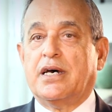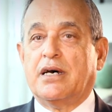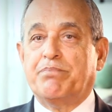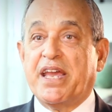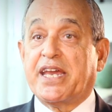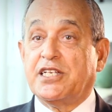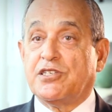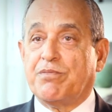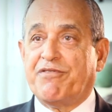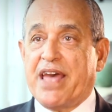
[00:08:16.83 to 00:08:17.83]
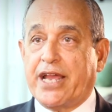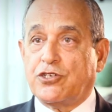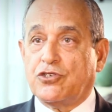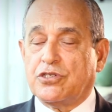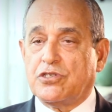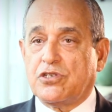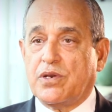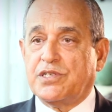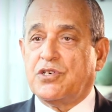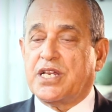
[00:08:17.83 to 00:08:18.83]
mechanism of action. So
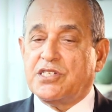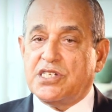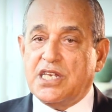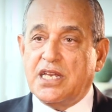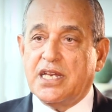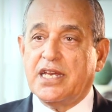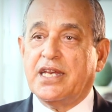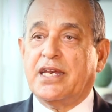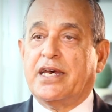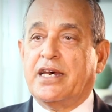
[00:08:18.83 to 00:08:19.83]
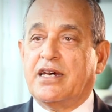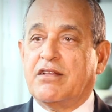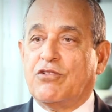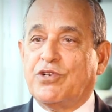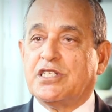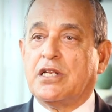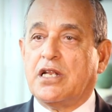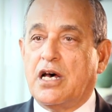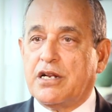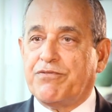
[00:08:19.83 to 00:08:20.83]
as you can see, there is a
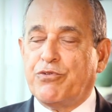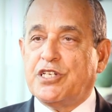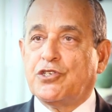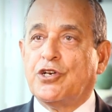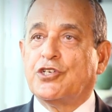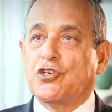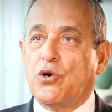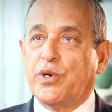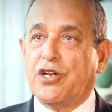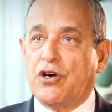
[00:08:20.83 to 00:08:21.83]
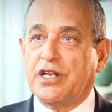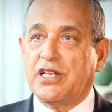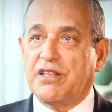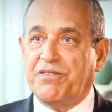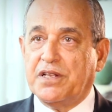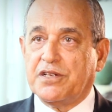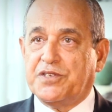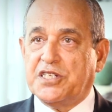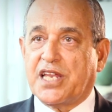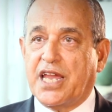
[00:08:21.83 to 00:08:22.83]
lot of research going on in the field of
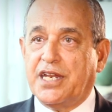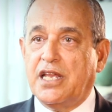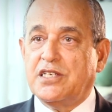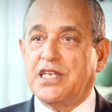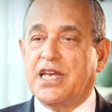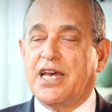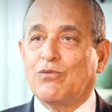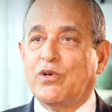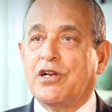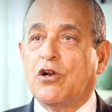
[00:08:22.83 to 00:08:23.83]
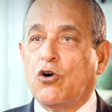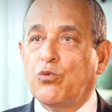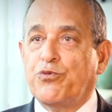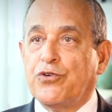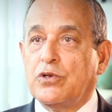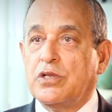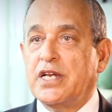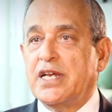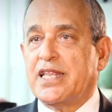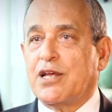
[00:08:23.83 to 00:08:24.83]
dyskinesia, and we're hopeful
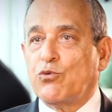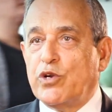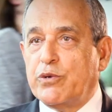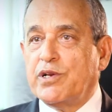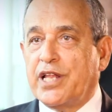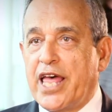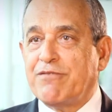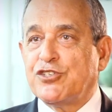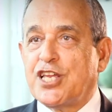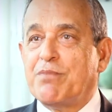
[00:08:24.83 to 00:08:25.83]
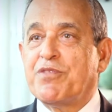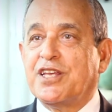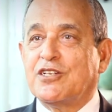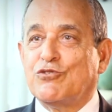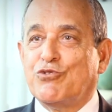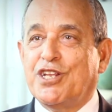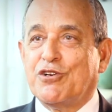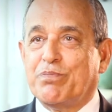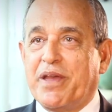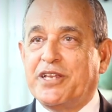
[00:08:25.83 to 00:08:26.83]
that we will have something to treat
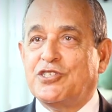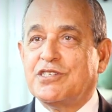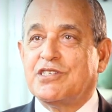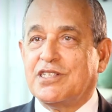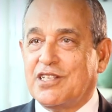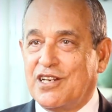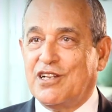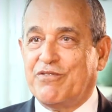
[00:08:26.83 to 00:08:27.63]
our patients in the near